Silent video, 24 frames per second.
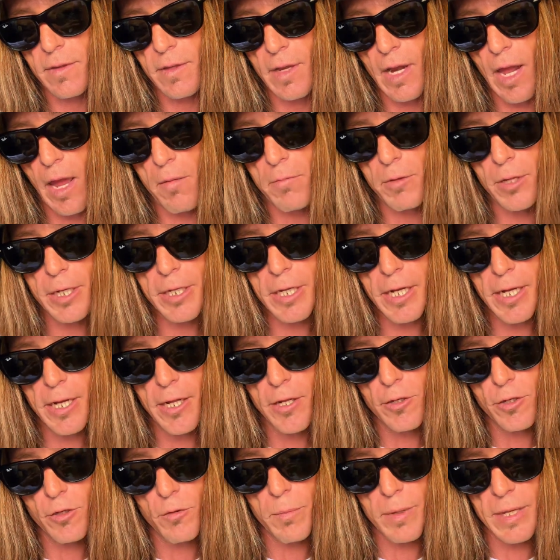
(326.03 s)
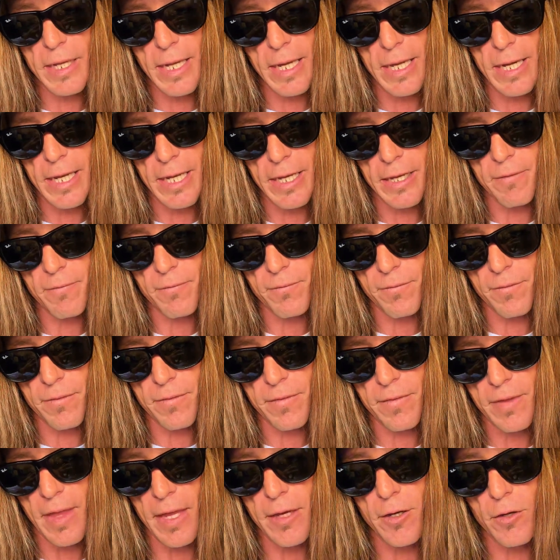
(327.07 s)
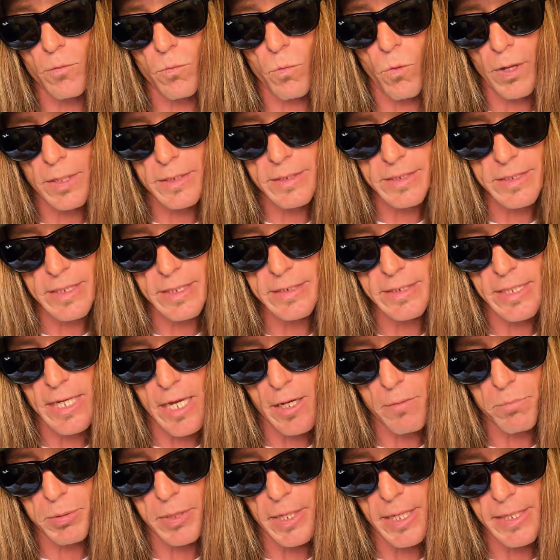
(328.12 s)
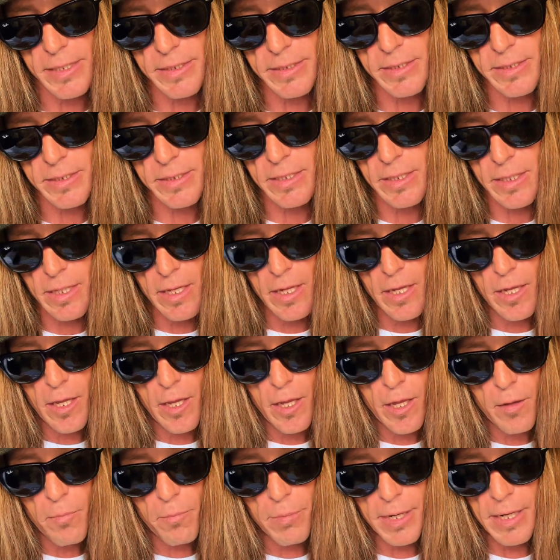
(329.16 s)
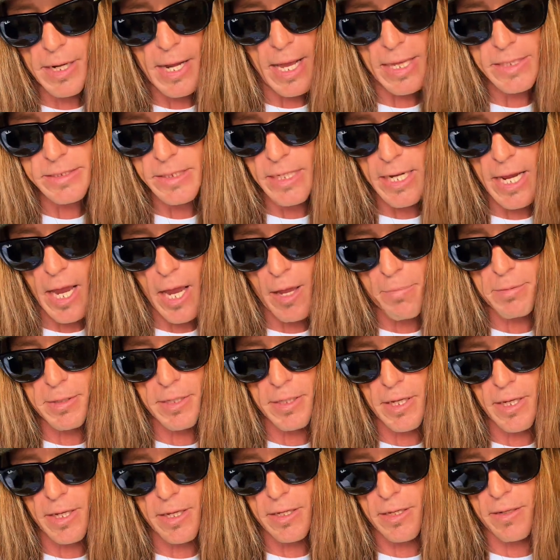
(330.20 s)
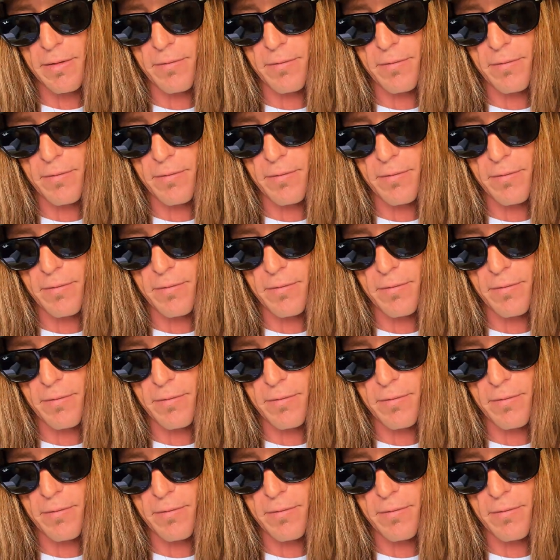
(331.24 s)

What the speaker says: I'm looking at a new beginning that you're wanting to take place, but it hasn't happened yet.